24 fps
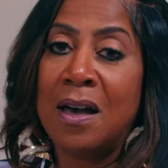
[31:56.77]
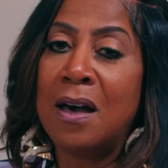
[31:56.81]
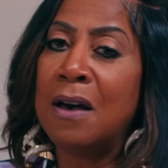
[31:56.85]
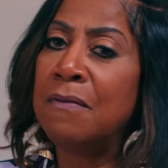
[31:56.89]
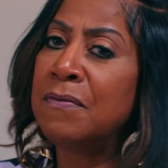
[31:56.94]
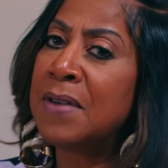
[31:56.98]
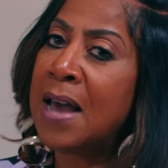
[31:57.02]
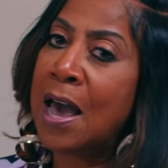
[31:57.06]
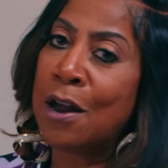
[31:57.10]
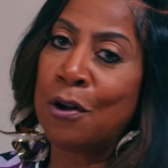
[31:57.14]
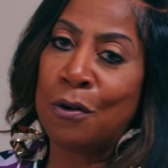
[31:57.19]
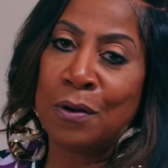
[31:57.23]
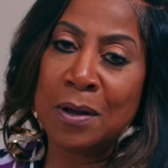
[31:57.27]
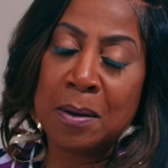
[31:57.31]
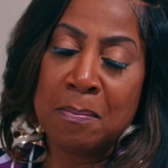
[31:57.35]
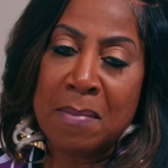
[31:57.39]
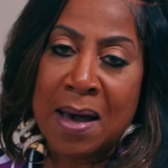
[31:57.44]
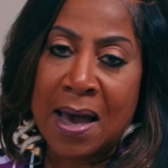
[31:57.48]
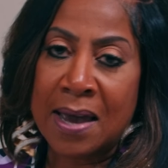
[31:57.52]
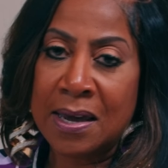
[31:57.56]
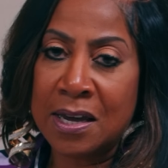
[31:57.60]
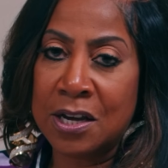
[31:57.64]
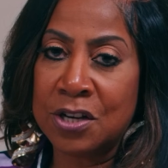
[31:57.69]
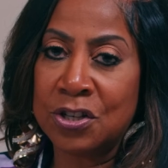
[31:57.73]
of not only
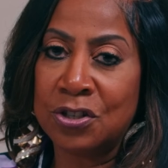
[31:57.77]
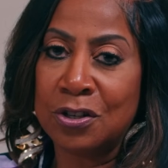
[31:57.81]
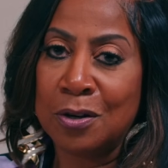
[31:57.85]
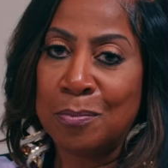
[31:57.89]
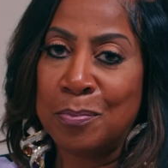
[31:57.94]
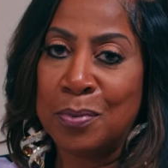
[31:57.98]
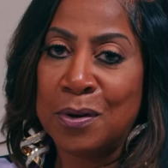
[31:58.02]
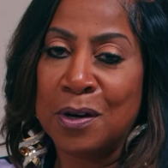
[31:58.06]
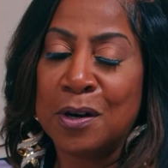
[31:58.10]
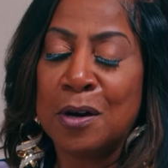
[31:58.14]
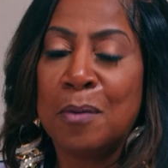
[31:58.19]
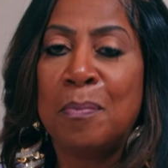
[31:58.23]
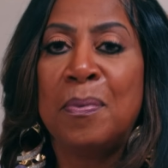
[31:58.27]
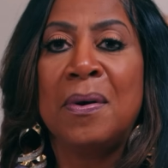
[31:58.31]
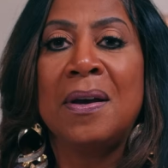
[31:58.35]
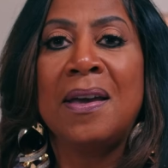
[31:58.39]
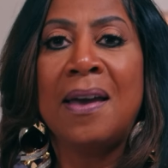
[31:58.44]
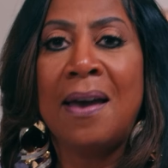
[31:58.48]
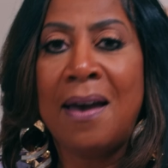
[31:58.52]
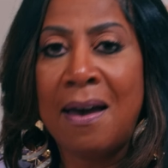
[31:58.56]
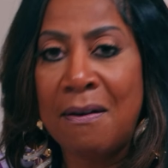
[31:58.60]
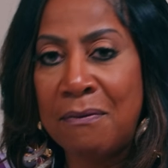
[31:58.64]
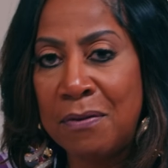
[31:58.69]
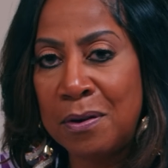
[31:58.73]
Myesha Booker, but
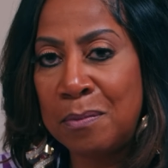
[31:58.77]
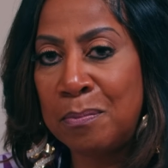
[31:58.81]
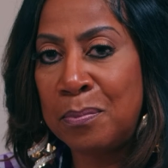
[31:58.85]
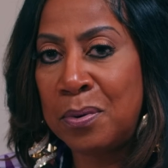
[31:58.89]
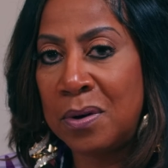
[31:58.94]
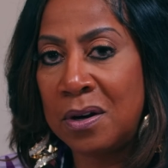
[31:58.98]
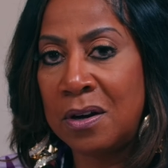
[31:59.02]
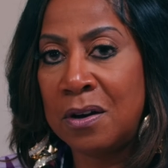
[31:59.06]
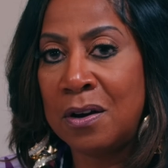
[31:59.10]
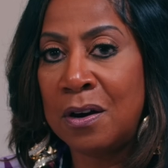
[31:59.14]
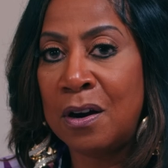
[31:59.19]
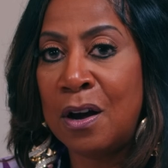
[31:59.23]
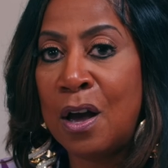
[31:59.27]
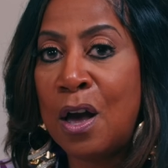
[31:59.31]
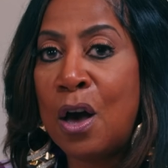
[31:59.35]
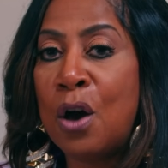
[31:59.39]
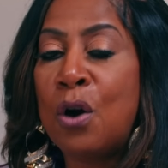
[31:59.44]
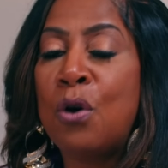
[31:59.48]
Kevin Booker,